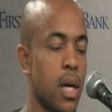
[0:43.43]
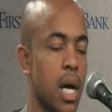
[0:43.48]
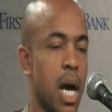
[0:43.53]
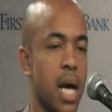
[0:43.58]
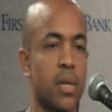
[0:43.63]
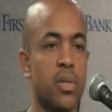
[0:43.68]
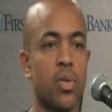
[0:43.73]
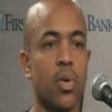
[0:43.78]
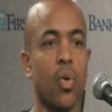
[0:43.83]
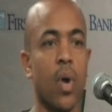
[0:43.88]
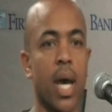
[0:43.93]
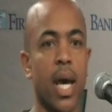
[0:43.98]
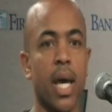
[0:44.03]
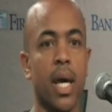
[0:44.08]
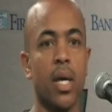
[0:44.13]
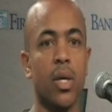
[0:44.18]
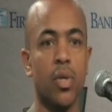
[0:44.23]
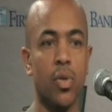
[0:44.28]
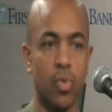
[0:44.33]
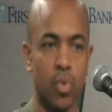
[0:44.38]
high school
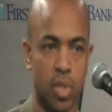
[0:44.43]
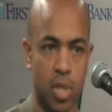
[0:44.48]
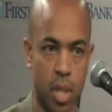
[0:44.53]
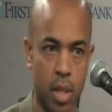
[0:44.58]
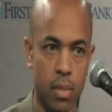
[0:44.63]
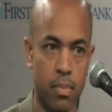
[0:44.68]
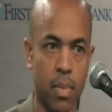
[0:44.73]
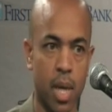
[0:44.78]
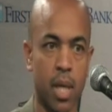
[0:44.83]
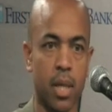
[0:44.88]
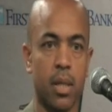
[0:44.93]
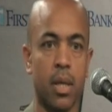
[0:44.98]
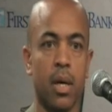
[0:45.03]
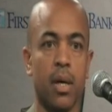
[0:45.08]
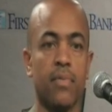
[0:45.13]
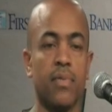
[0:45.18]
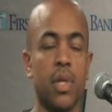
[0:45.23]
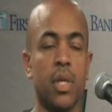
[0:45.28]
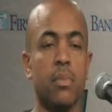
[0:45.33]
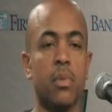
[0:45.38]
AAU
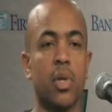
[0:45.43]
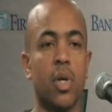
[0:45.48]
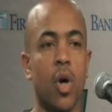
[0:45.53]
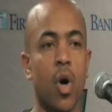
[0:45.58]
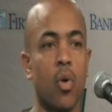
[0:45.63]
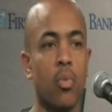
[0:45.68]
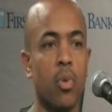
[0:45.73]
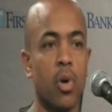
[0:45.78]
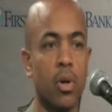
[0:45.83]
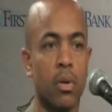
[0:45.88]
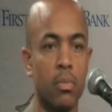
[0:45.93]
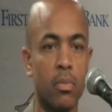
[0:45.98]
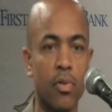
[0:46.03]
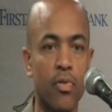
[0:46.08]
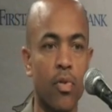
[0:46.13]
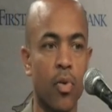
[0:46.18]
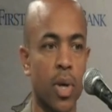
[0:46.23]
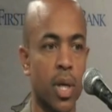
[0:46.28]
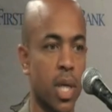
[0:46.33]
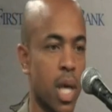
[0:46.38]
teammate of Leamy Colbert
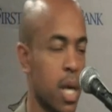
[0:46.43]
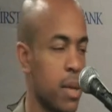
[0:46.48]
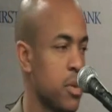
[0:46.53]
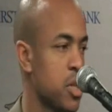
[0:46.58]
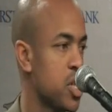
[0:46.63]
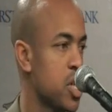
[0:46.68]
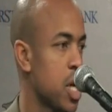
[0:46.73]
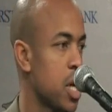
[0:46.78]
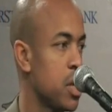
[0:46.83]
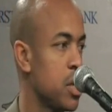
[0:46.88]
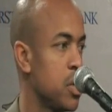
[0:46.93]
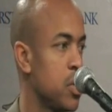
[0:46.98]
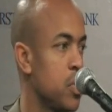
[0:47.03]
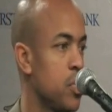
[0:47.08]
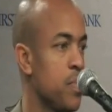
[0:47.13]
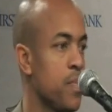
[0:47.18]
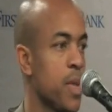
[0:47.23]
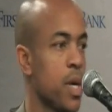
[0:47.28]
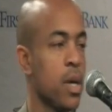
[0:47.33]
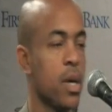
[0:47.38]
before he came to
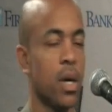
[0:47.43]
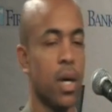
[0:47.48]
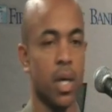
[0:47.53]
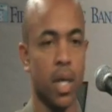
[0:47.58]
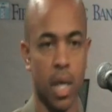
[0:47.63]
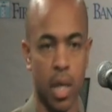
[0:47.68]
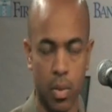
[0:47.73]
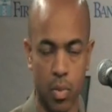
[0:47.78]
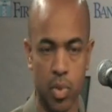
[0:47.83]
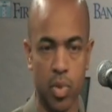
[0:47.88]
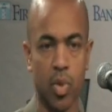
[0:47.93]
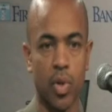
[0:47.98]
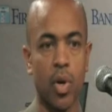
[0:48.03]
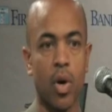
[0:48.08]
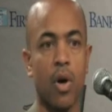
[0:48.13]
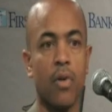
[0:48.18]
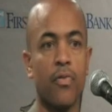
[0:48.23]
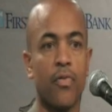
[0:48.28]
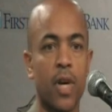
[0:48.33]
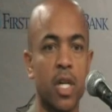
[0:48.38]
JU. Again, was on
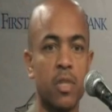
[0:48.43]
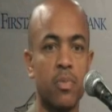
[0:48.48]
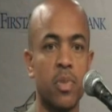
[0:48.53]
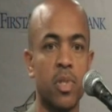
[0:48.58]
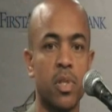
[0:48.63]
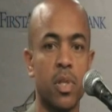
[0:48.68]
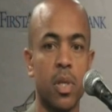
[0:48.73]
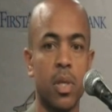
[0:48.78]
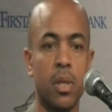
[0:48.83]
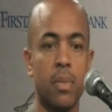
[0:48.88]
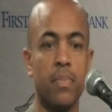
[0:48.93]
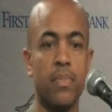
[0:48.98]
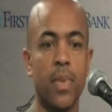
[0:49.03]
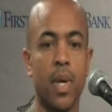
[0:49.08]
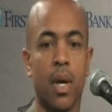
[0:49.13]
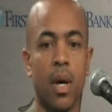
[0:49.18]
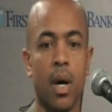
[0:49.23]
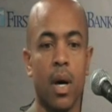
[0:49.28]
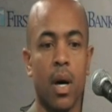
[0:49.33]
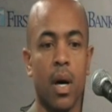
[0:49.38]
the all-freshman
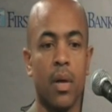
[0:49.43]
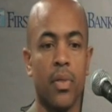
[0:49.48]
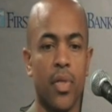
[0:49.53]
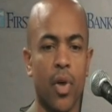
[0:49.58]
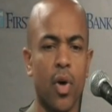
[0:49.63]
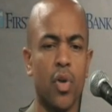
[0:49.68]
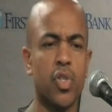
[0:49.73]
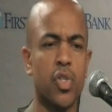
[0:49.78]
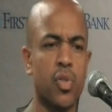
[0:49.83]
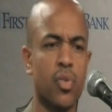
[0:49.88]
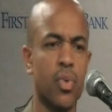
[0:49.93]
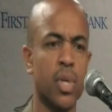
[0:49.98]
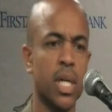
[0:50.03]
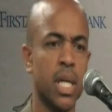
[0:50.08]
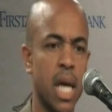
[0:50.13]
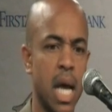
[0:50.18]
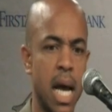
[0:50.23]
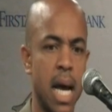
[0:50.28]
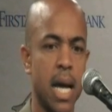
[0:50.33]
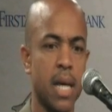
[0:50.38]
team. Those
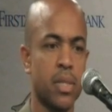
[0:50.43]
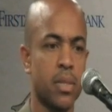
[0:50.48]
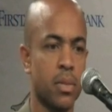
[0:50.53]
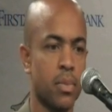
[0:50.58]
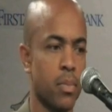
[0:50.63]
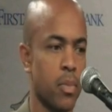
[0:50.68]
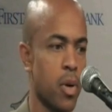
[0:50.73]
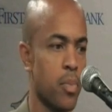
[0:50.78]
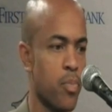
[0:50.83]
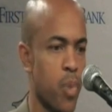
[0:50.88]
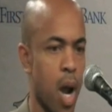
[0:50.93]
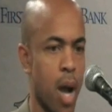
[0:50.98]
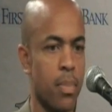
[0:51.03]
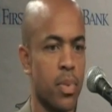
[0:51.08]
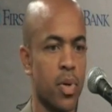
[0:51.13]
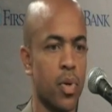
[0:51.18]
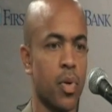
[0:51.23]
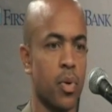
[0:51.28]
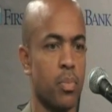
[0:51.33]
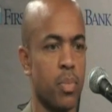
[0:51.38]
three guys are
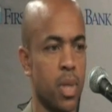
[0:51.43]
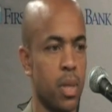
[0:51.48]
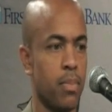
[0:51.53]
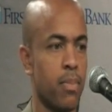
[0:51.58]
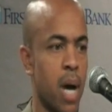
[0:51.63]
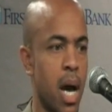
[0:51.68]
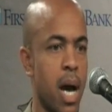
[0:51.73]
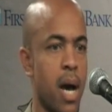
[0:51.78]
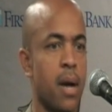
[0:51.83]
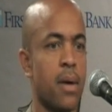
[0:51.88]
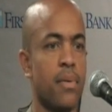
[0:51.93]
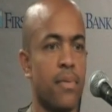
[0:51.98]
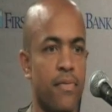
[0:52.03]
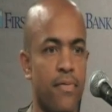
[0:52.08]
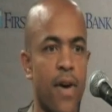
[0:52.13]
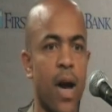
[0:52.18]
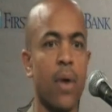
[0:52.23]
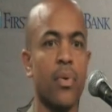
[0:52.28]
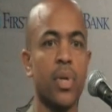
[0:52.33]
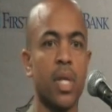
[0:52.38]
probably going to be my
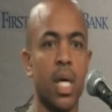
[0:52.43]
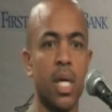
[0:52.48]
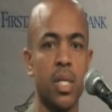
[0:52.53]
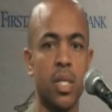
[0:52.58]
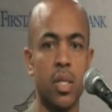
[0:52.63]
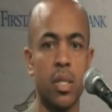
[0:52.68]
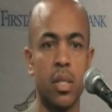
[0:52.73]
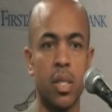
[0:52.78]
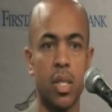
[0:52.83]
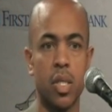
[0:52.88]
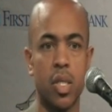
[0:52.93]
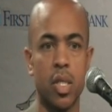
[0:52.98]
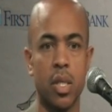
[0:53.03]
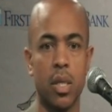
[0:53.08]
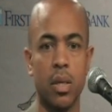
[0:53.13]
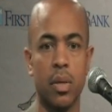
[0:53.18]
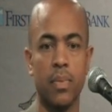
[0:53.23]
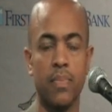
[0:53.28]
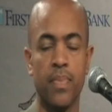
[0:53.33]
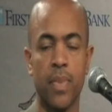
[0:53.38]
foundation this
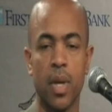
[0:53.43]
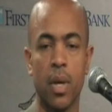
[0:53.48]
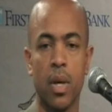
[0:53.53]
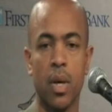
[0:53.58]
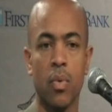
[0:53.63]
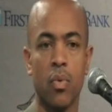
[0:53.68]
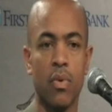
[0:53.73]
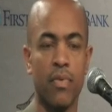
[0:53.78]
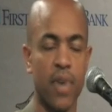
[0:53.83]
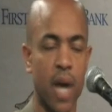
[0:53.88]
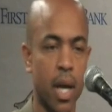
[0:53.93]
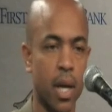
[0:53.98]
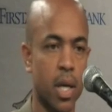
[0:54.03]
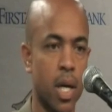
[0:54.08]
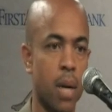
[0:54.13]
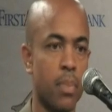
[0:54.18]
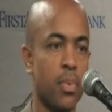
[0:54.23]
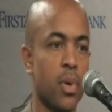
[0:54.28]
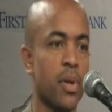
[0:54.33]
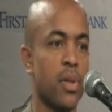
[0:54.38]
year. We've got
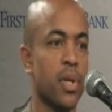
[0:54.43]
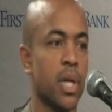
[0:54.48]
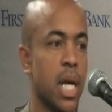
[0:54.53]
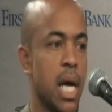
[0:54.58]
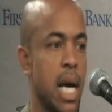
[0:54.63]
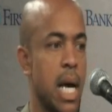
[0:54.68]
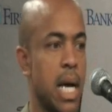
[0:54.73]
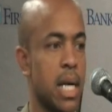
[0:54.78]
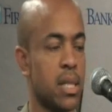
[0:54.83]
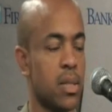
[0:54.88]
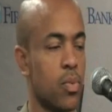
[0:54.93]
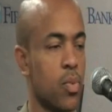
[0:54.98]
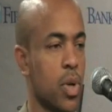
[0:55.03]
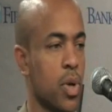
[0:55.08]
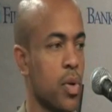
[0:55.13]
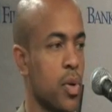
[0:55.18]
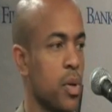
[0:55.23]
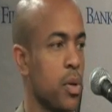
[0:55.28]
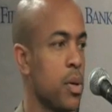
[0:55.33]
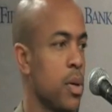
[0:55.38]
a couple other guys that
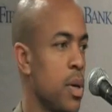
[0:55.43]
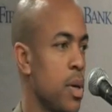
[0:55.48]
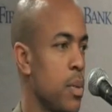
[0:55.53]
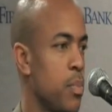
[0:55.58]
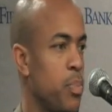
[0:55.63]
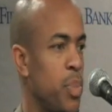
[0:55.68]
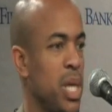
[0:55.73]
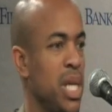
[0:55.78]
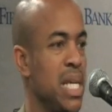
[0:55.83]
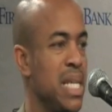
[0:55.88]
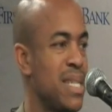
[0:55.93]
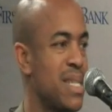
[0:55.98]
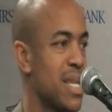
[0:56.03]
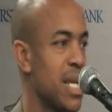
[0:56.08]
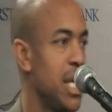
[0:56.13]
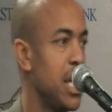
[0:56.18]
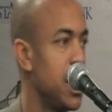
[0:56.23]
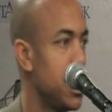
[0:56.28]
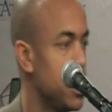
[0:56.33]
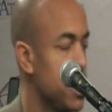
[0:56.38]
we're going to
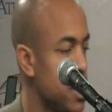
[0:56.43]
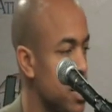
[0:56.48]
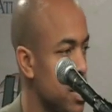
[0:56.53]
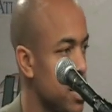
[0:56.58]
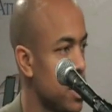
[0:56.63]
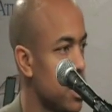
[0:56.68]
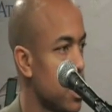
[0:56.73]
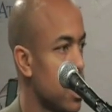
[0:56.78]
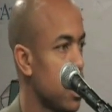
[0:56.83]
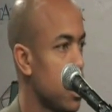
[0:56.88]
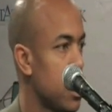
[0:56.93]
piece in